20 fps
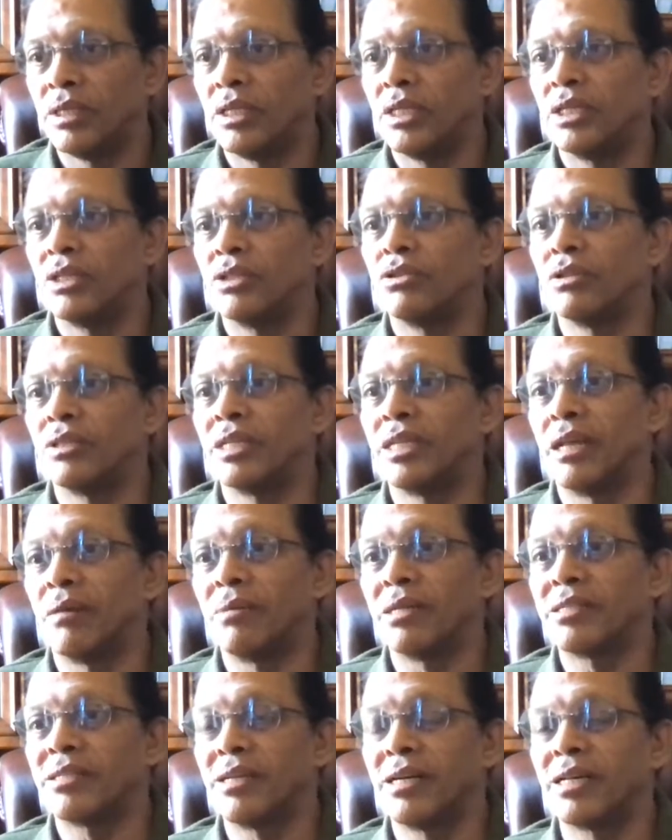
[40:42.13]
So the
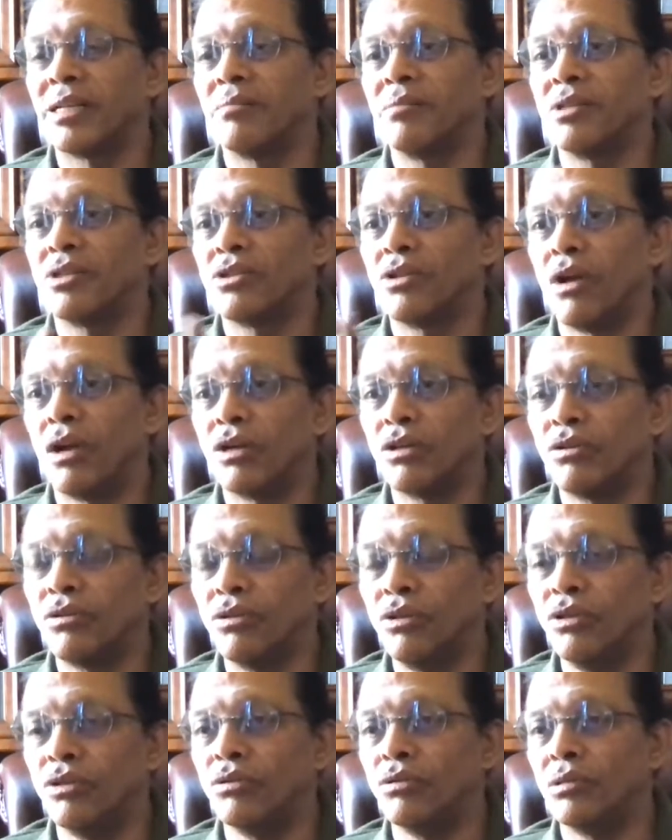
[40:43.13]
namaskaram is not to
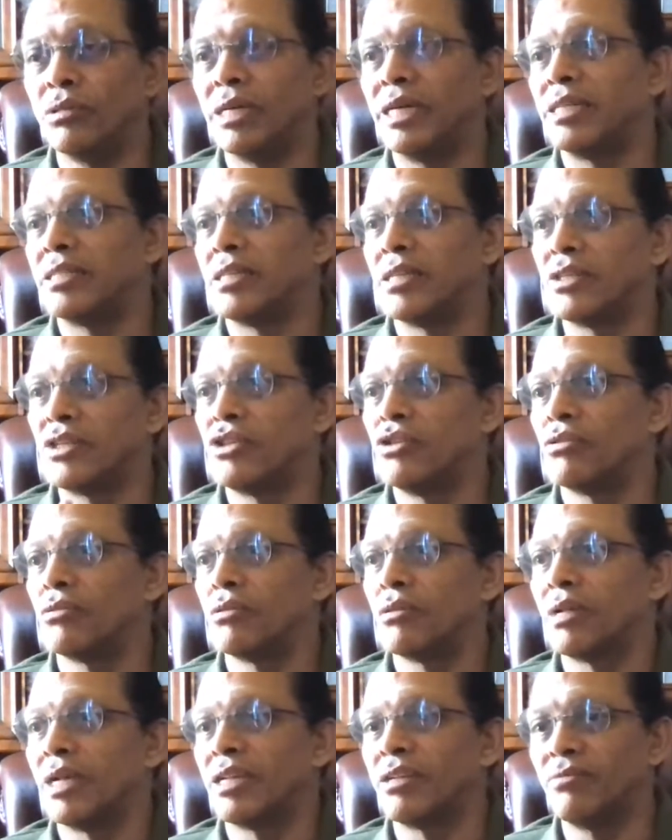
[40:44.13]
you as Achyut
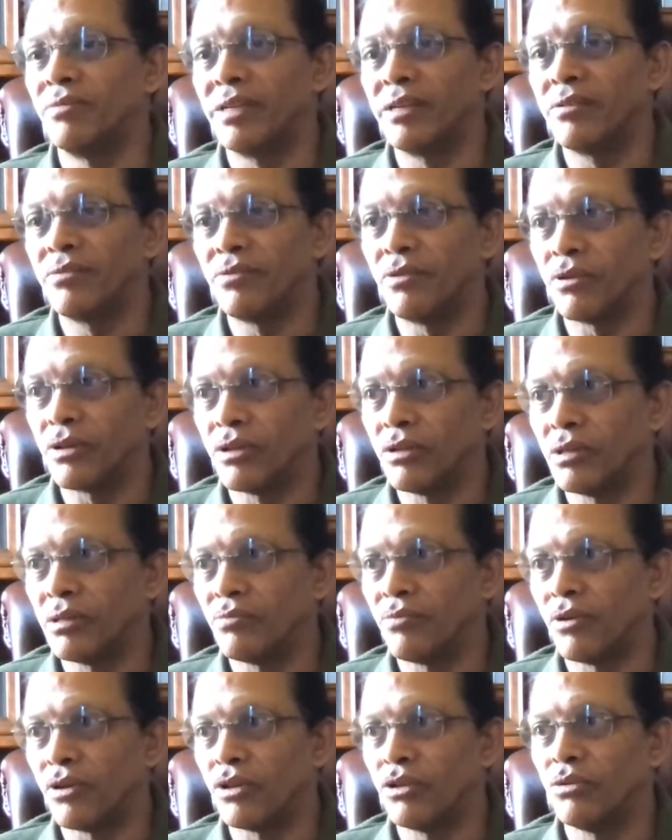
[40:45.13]
or Advik
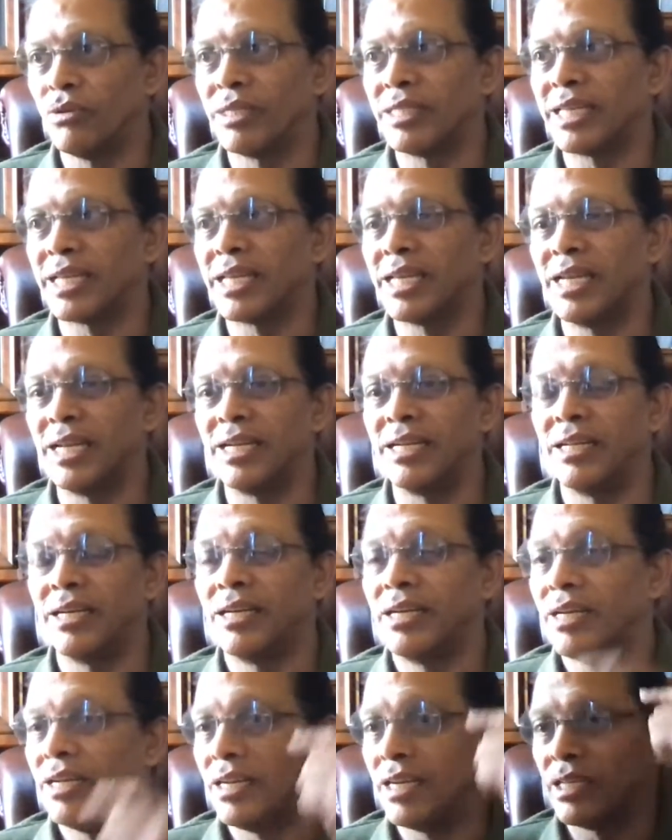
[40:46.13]
for you as a kid.
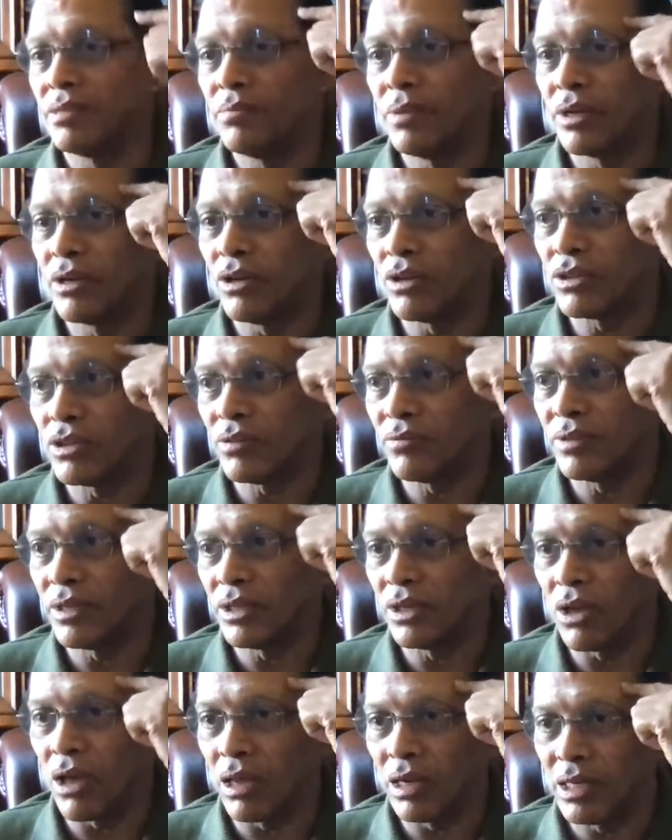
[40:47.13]
It is because of the
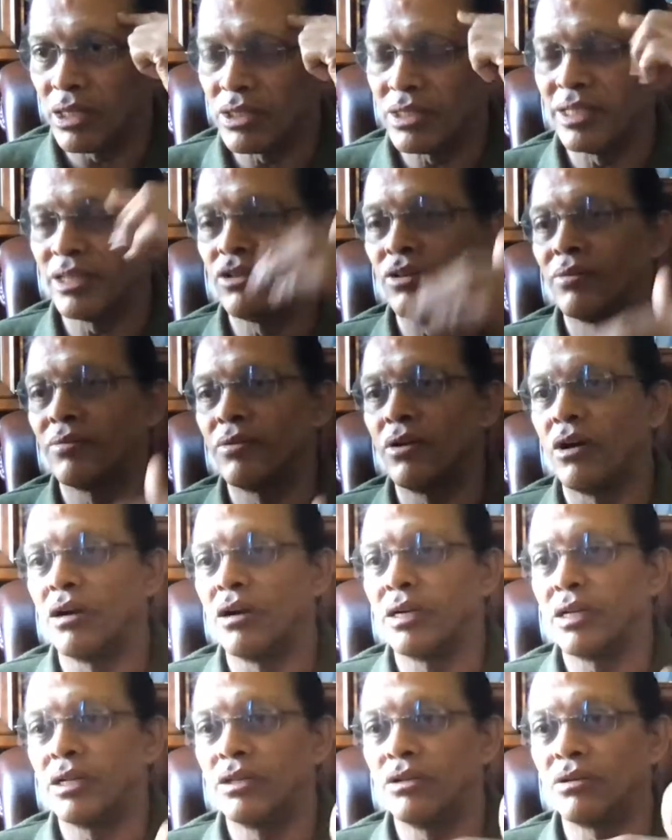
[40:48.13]
knowledge that you have
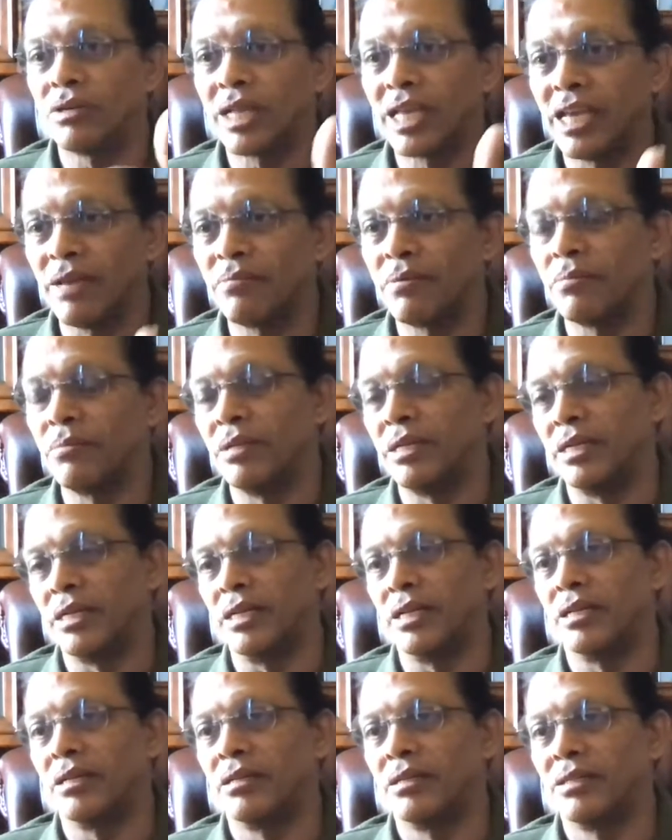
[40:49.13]
got, your capability.
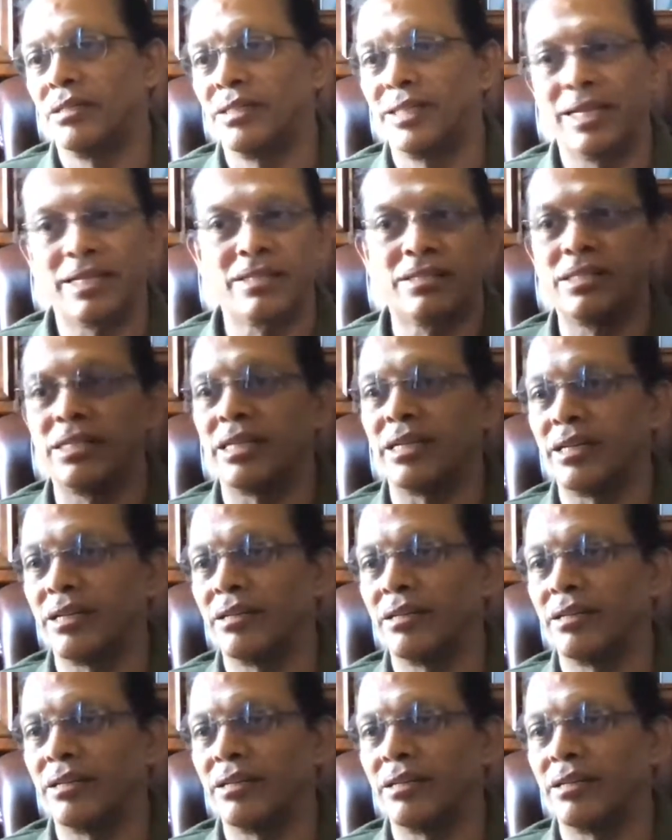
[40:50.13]
That's it.